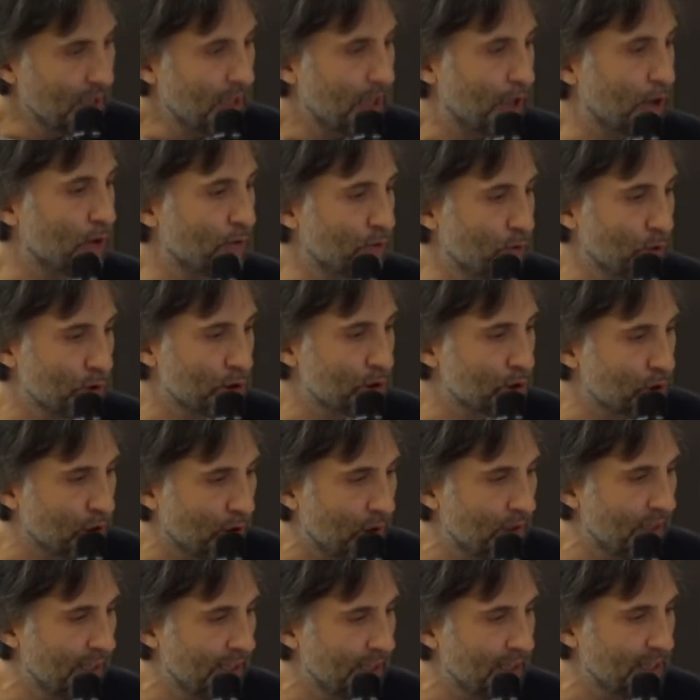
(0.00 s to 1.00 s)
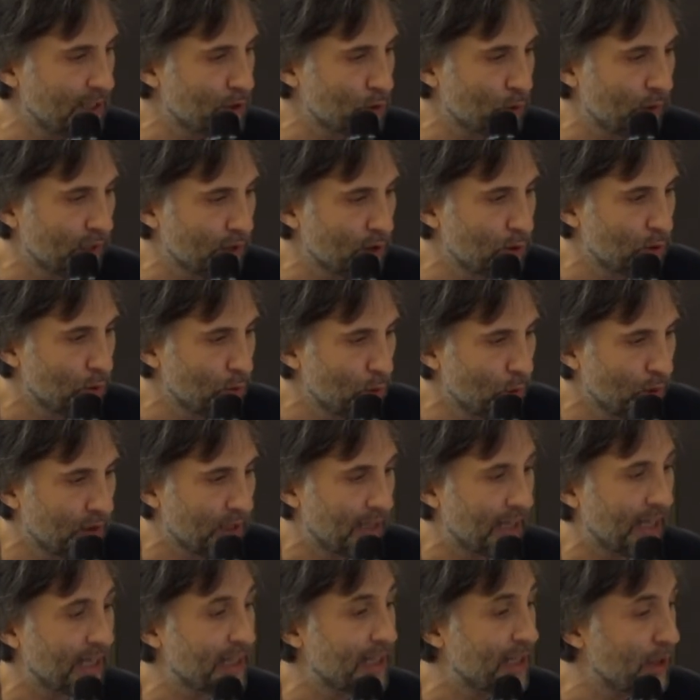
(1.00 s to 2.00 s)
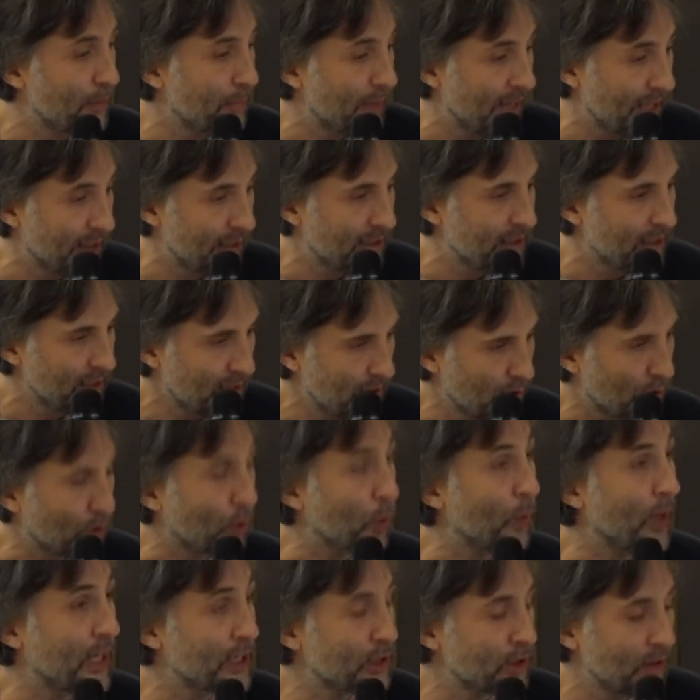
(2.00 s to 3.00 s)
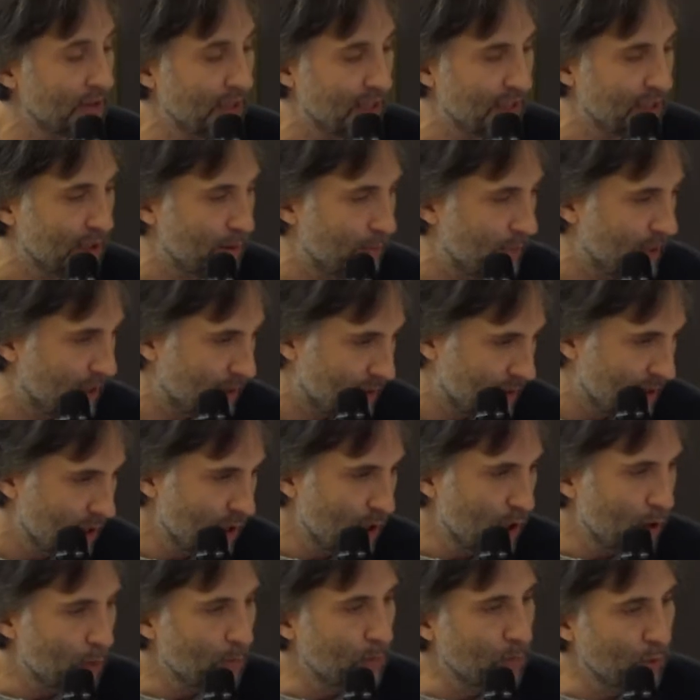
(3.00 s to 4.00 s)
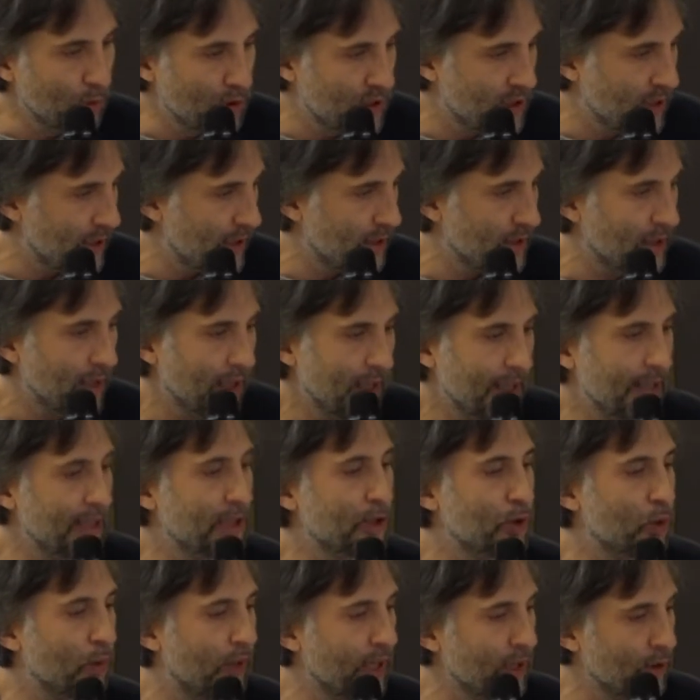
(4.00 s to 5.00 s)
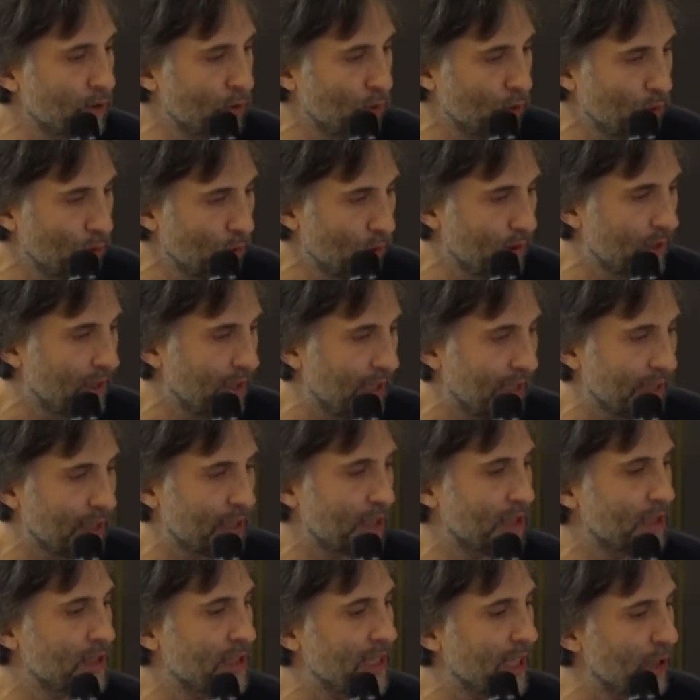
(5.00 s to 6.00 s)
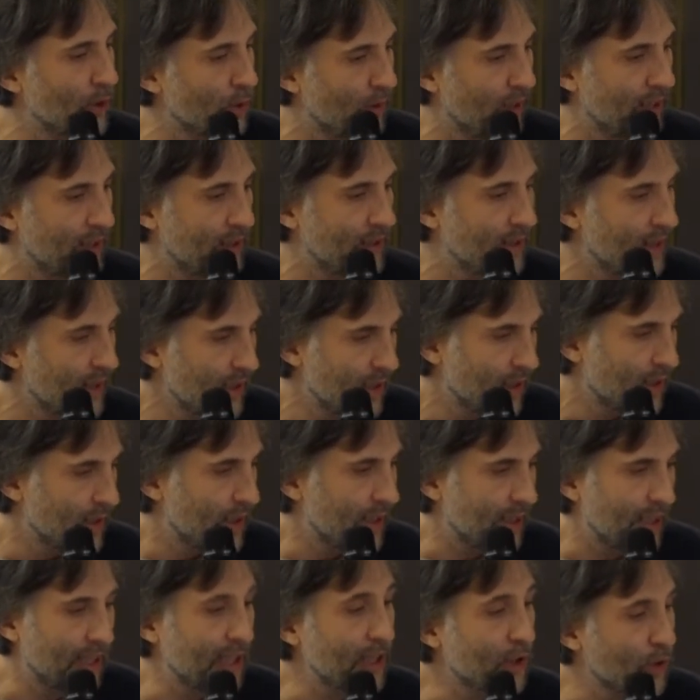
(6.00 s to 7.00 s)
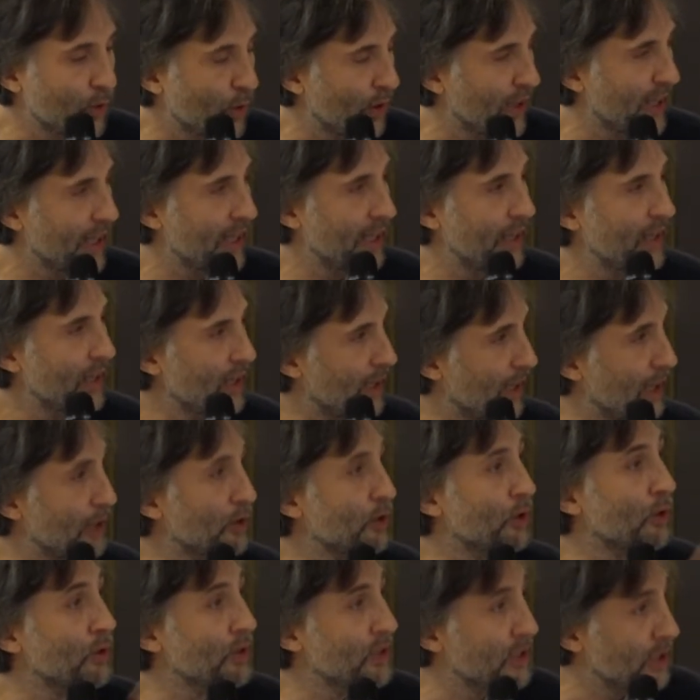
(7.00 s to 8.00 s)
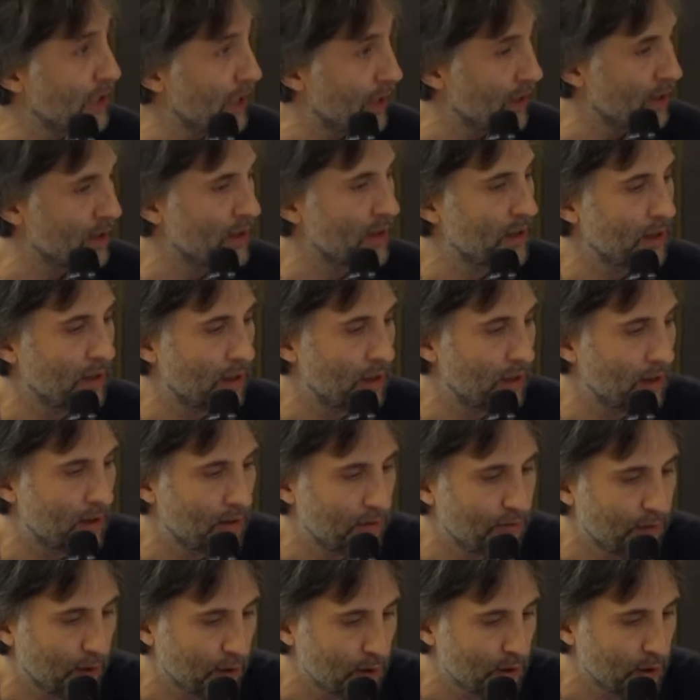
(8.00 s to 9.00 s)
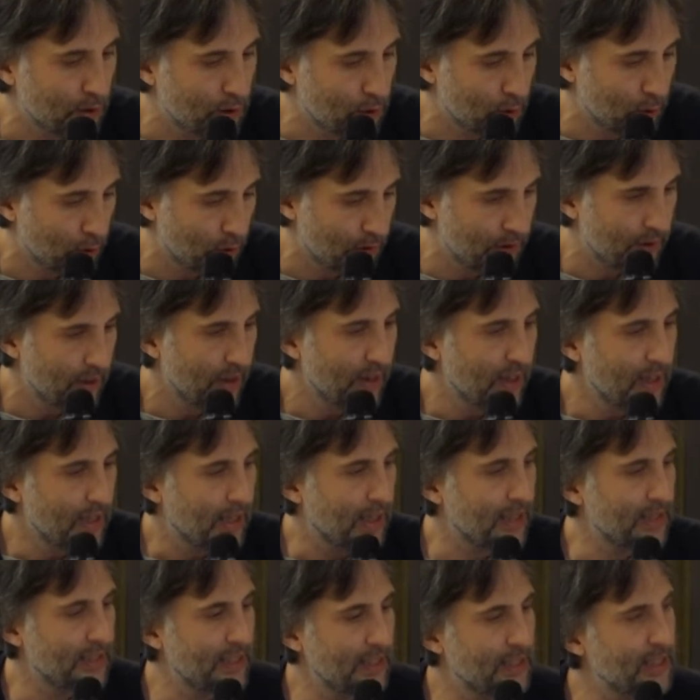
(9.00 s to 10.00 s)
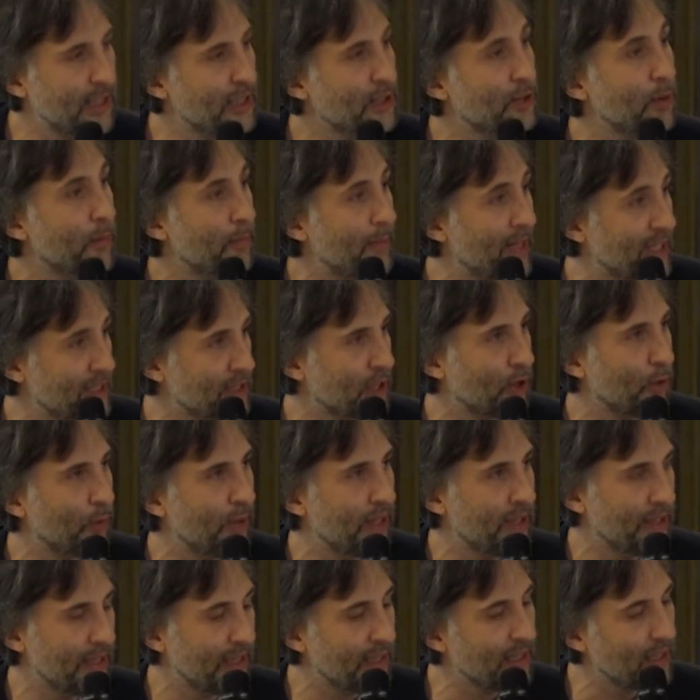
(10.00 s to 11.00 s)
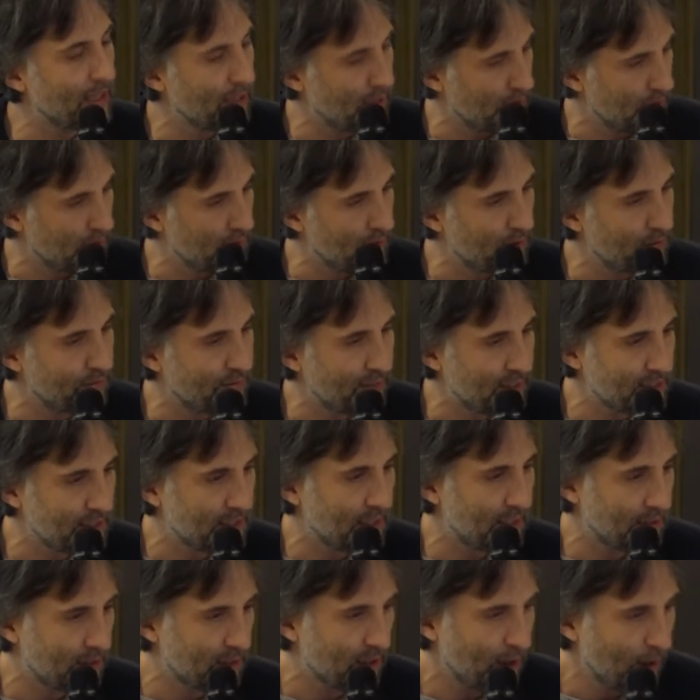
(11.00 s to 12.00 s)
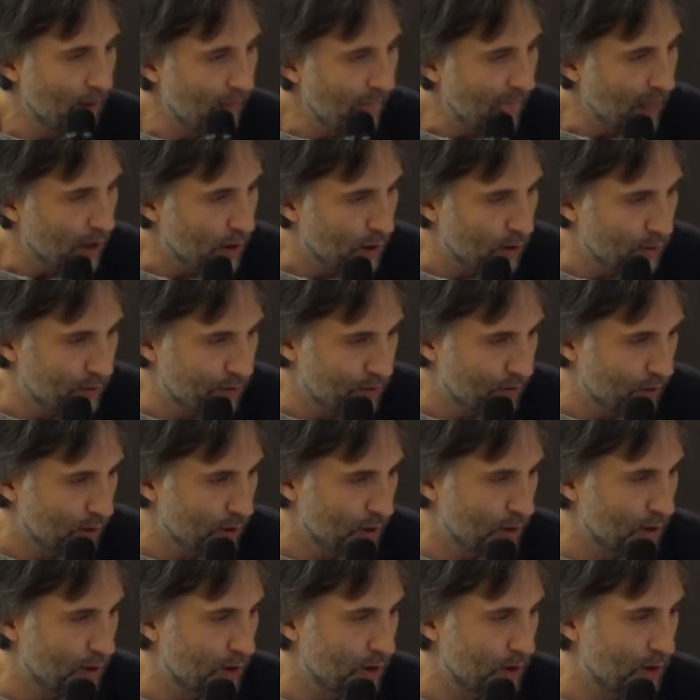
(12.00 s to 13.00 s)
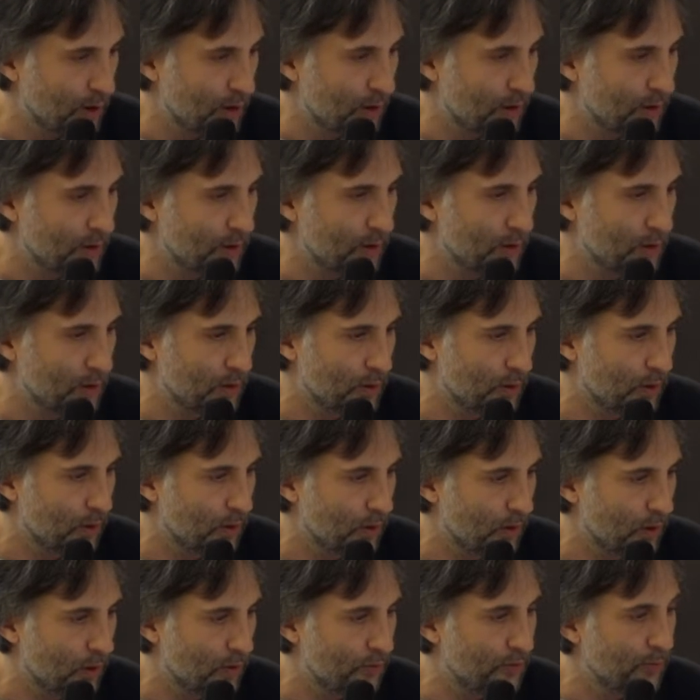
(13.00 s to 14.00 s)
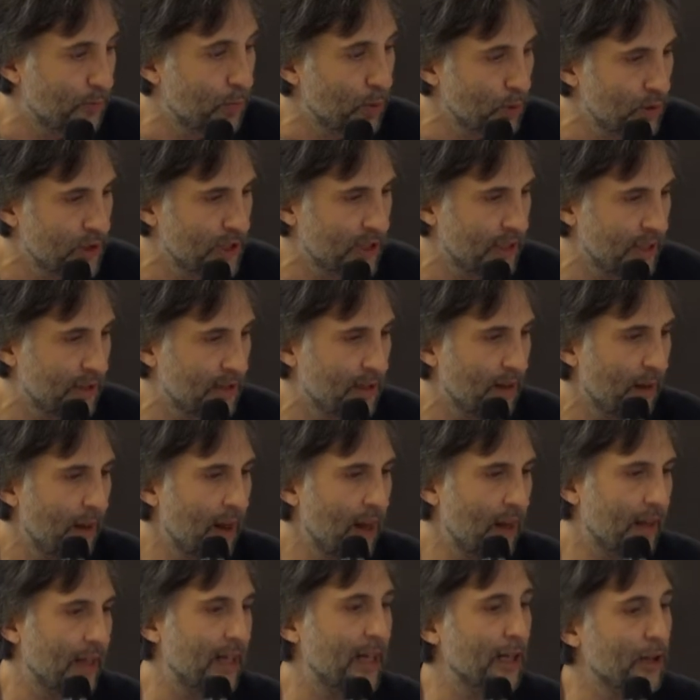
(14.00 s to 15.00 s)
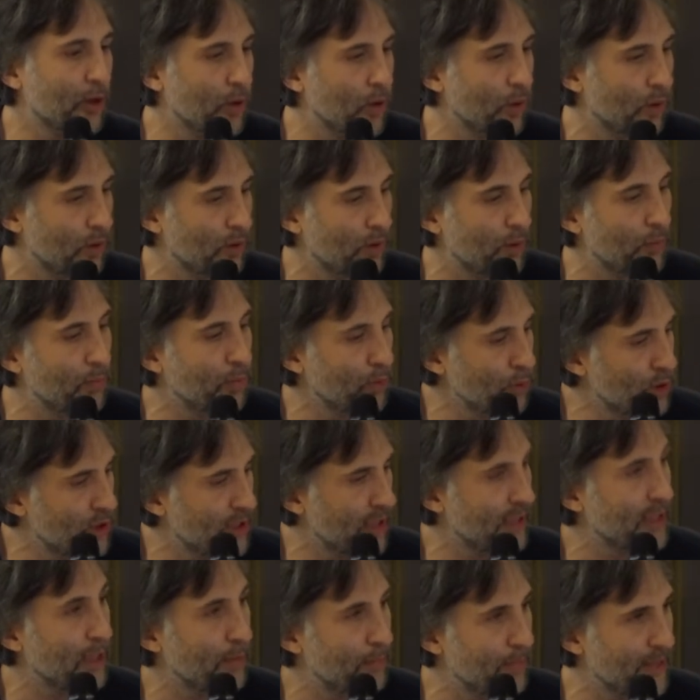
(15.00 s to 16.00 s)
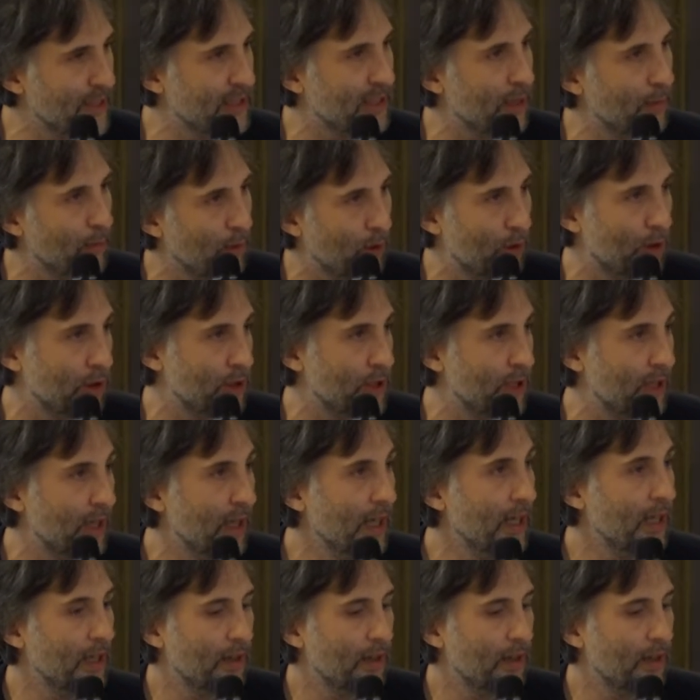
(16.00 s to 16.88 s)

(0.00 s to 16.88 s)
And of course, trolling is trying to look like debate or rational debate. Bullshit is trying to look like genuine inquiry and concern for the truth. And this is the masquerading facet of bullshit that I call a bullshit epistemology.